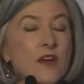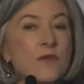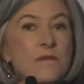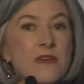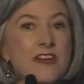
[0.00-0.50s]
that
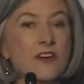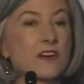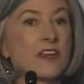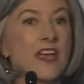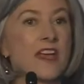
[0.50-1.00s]
we meet
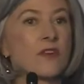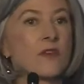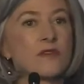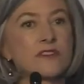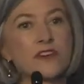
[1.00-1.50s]
on, and
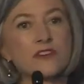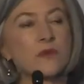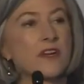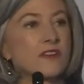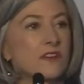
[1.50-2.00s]
also to
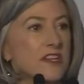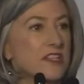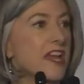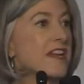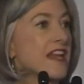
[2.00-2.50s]
acknowledge
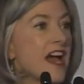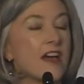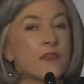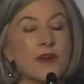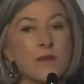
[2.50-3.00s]
any
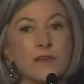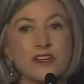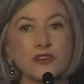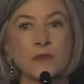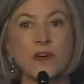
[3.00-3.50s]
other
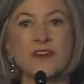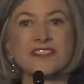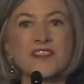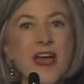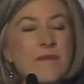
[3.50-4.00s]
Aboriginal
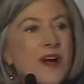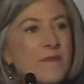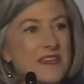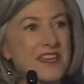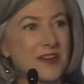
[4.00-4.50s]
person that might
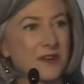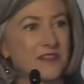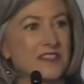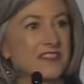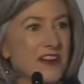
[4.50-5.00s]
be here at
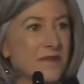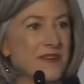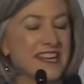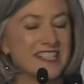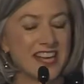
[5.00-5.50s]
this
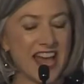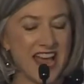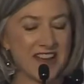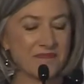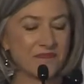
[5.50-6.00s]
ceremony
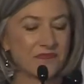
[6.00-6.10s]
today.